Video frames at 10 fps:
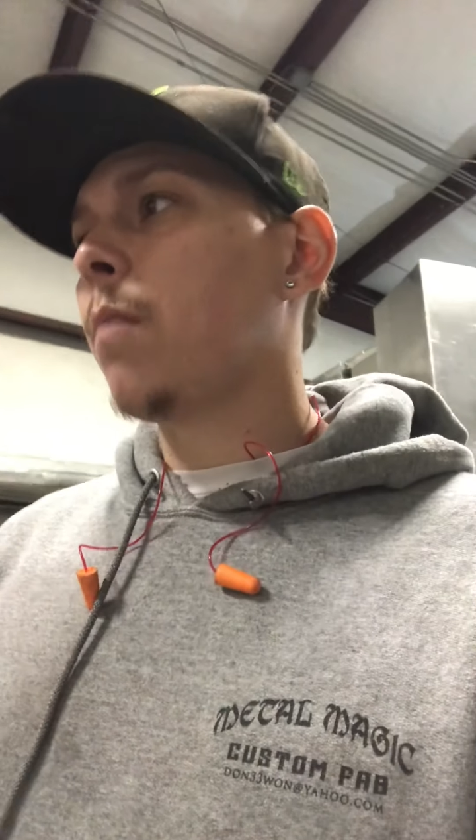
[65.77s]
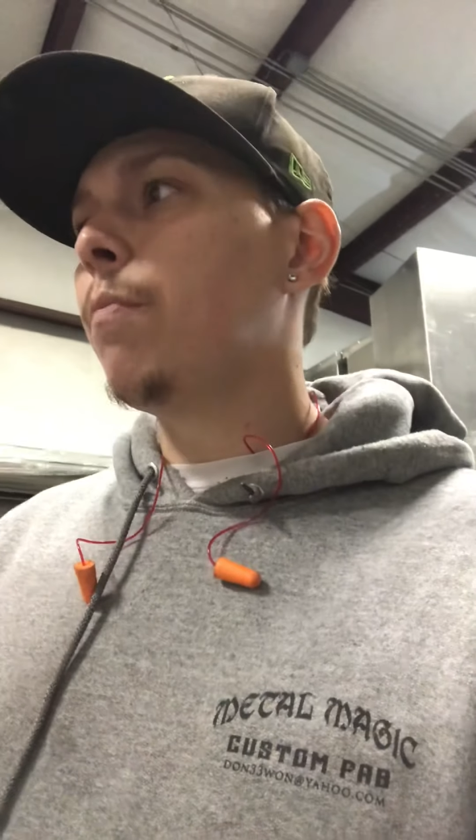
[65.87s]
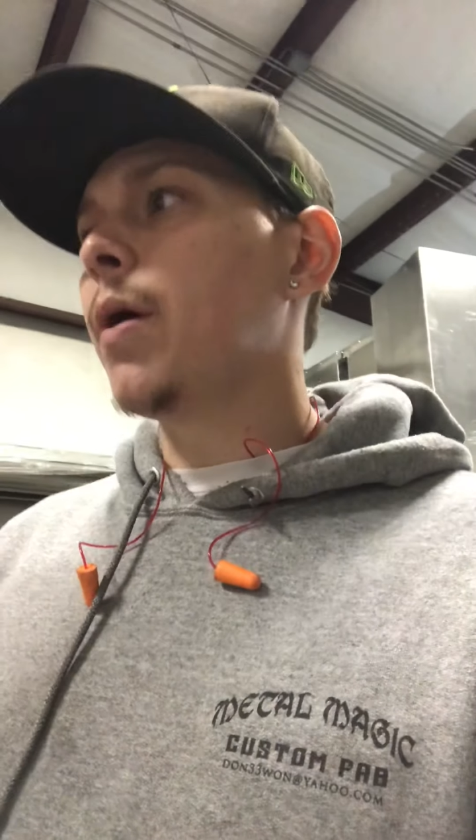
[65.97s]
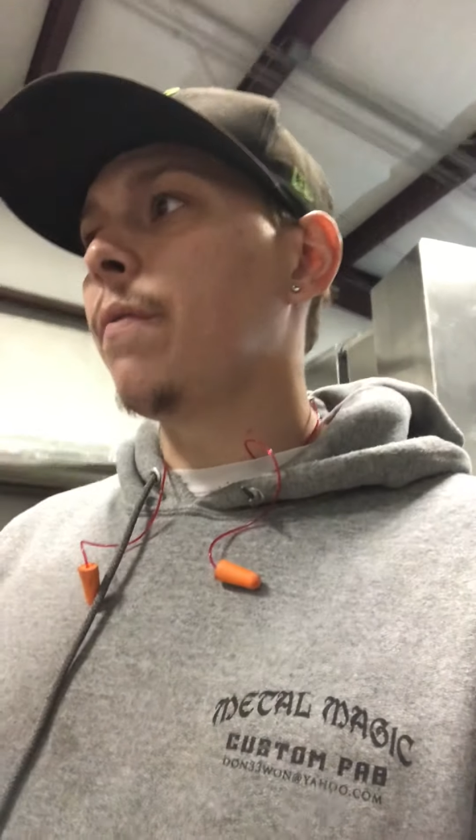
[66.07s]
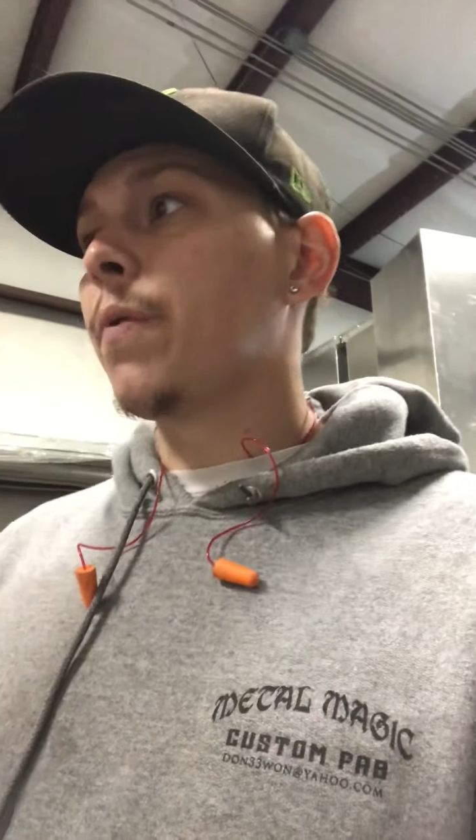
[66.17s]

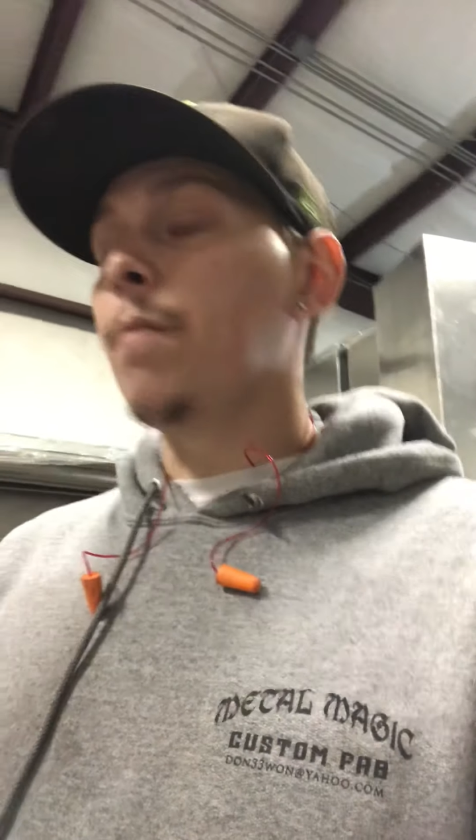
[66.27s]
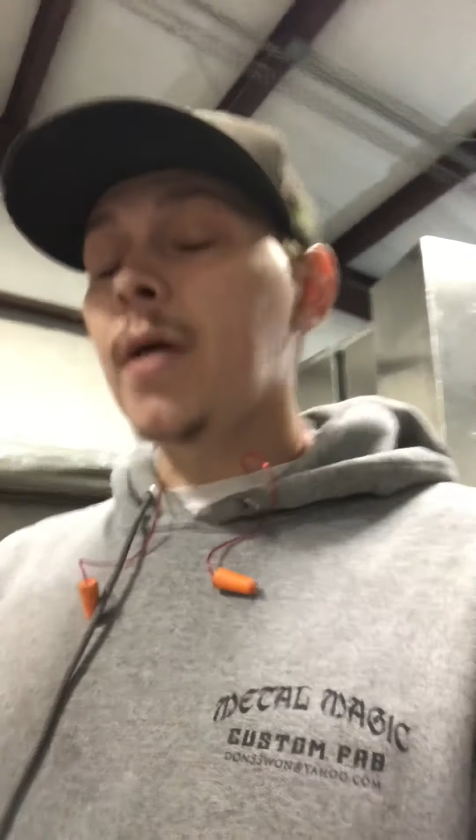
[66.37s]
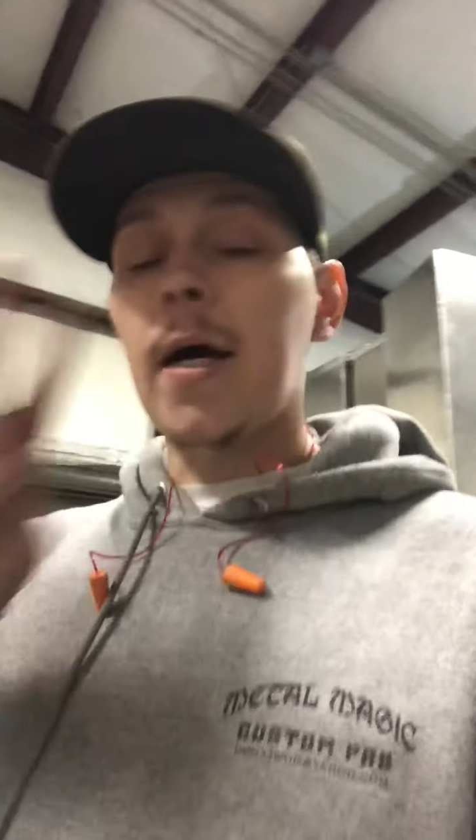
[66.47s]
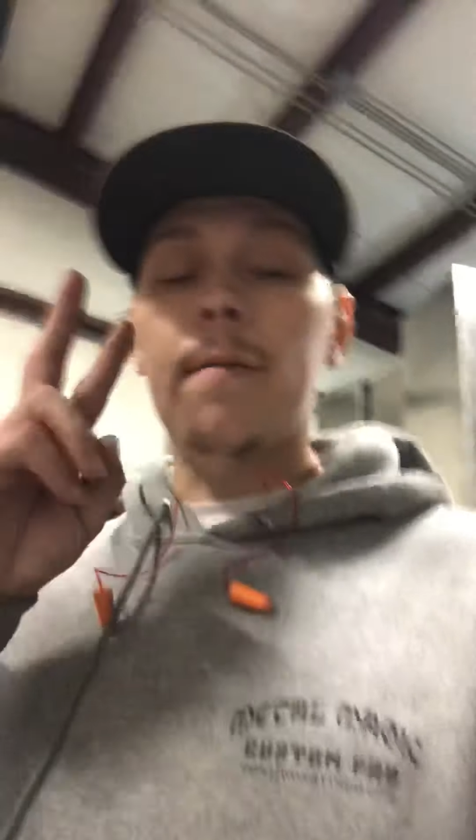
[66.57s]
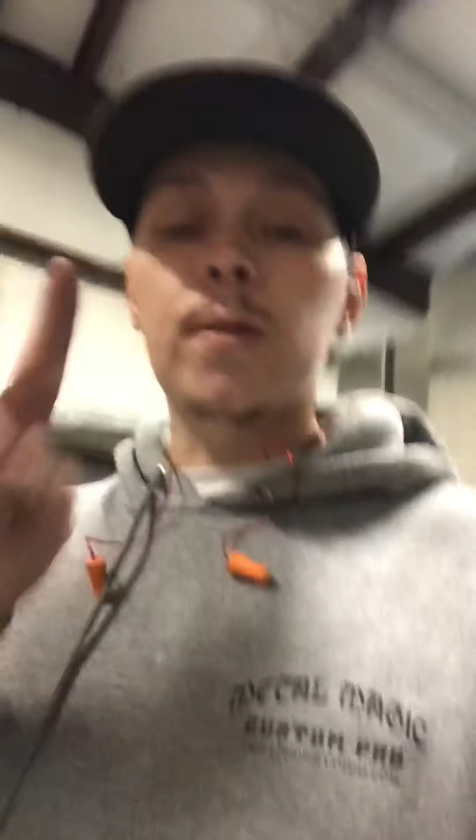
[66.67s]
But for me,
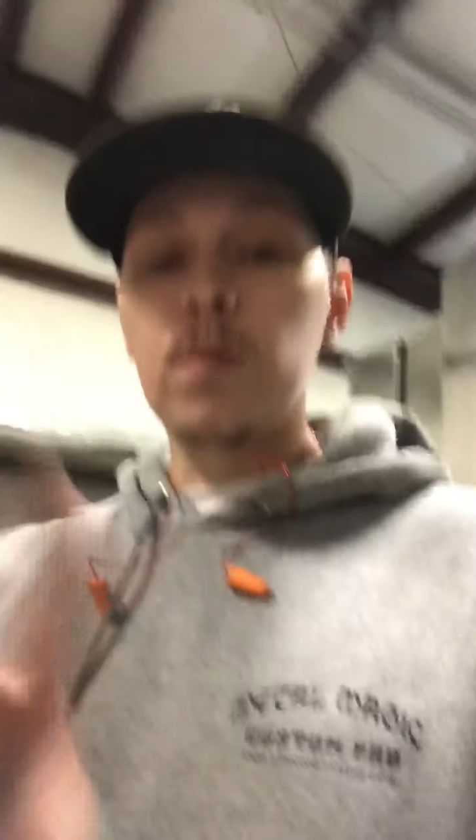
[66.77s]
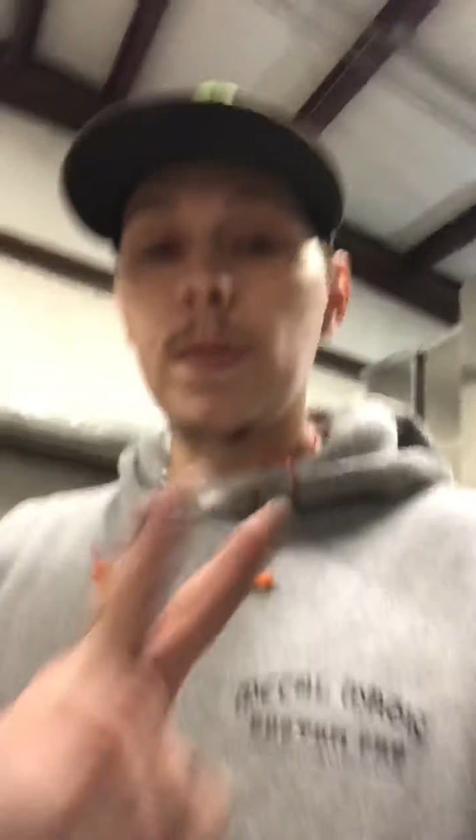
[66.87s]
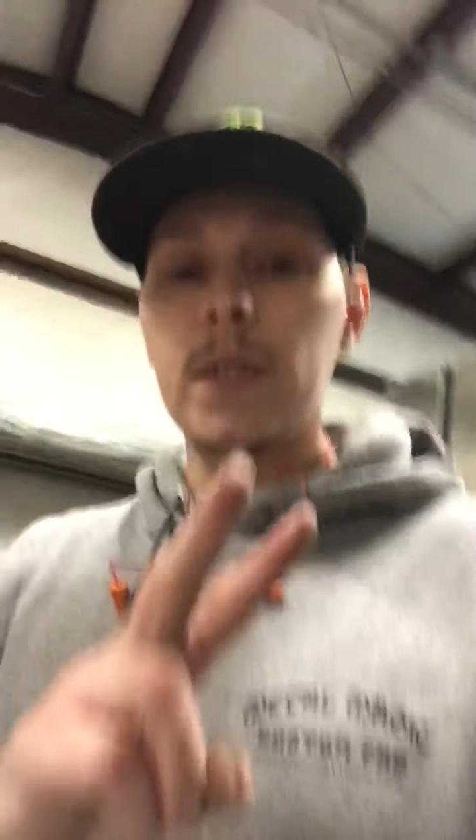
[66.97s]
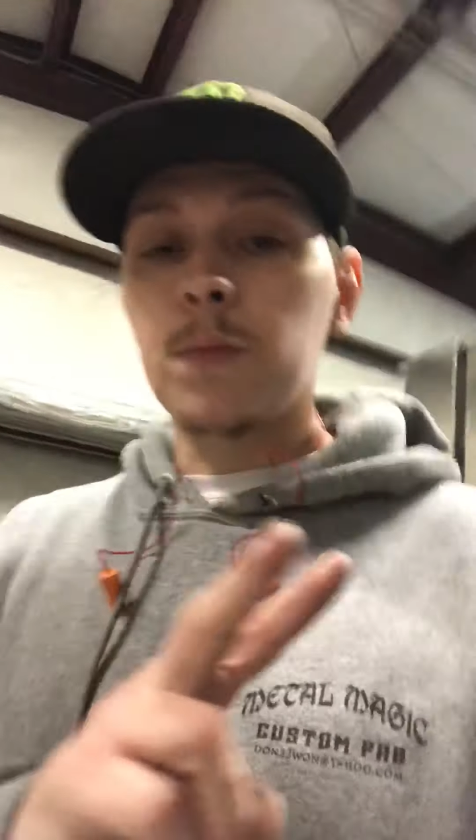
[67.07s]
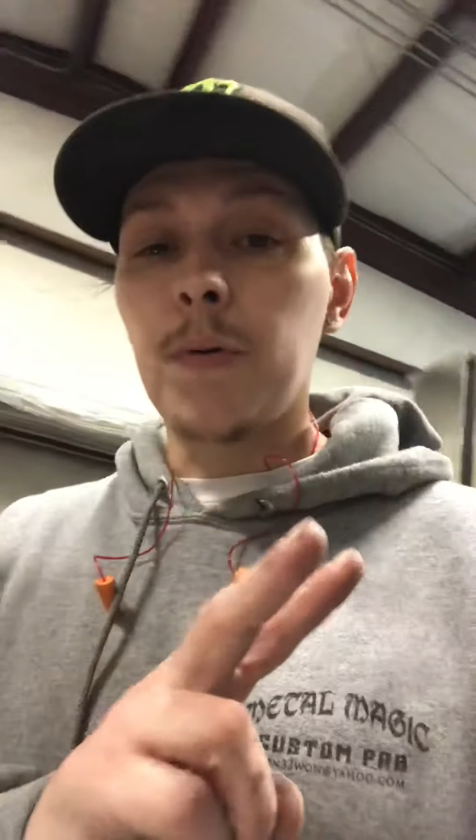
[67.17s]
I have two major